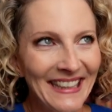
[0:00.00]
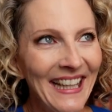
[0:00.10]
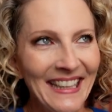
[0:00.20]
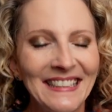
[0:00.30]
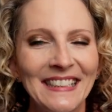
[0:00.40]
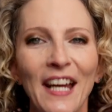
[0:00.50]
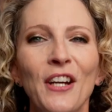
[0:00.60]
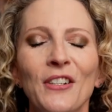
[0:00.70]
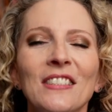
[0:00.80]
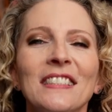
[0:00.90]
it
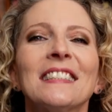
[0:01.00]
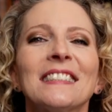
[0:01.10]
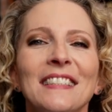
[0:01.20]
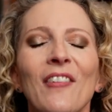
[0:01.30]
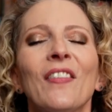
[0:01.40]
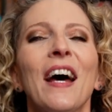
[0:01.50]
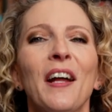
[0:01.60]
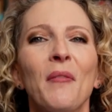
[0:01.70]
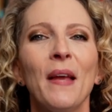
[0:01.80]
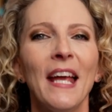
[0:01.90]
scares the stuffing
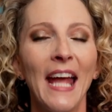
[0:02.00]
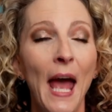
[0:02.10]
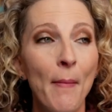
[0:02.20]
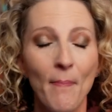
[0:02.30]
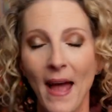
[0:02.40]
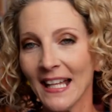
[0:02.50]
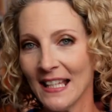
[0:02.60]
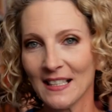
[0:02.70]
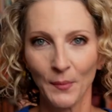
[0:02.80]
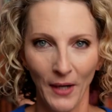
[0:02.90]
out of me and made
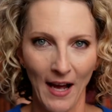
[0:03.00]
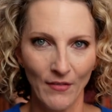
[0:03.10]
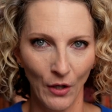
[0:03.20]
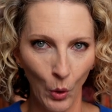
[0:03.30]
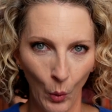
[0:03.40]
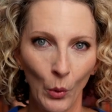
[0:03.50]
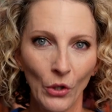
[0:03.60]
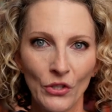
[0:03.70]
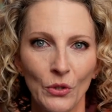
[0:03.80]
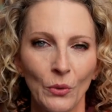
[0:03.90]
this one have a
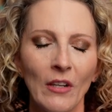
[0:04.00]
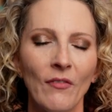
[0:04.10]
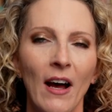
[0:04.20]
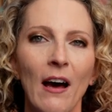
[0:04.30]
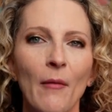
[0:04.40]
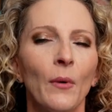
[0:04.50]
horror story vibe,